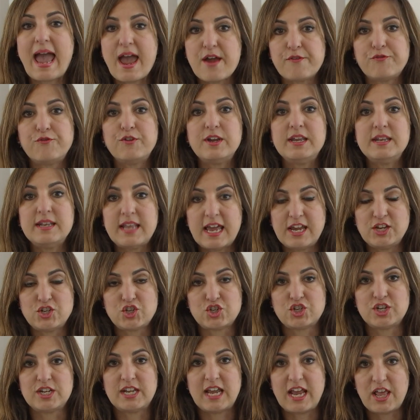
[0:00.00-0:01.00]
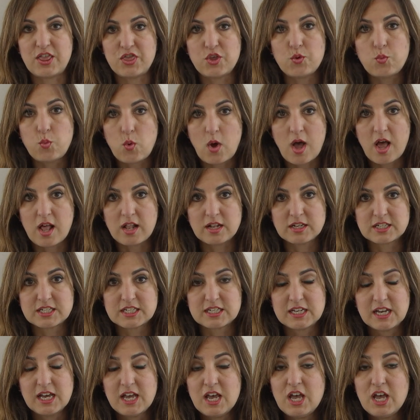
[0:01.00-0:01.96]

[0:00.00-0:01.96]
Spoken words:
every nation in the world.